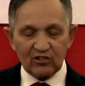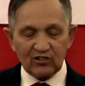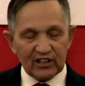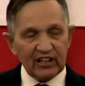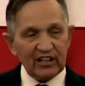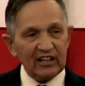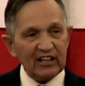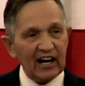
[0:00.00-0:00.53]

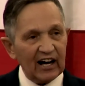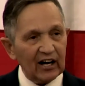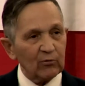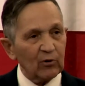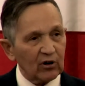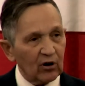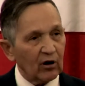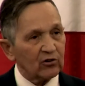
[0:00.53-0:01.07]
leading
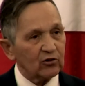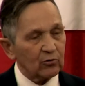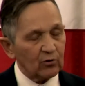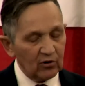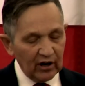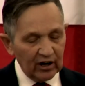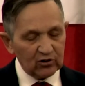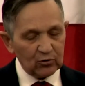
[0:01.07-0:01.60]

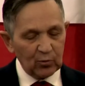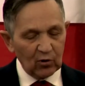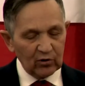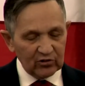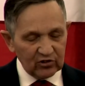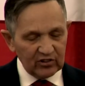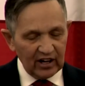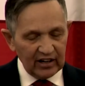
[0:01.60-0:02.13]
agricultural
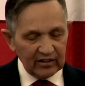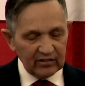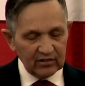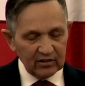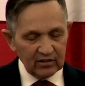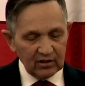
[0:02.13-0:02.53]
export state.